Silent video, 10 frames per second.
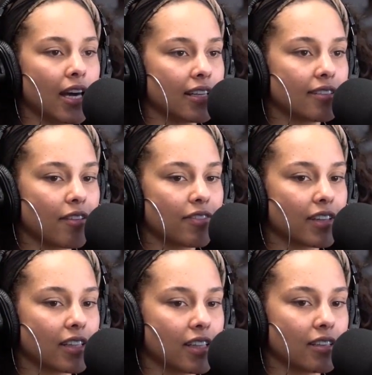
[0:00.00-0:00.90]
and it
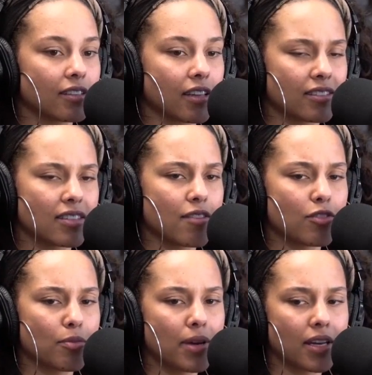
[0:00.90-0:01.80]
definitely is has
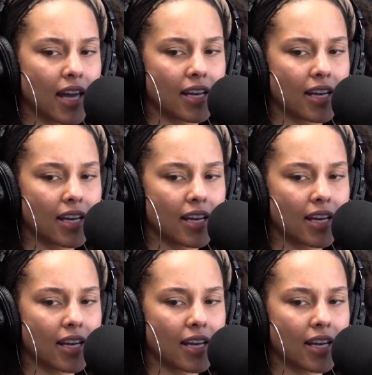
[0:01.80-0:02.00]
never been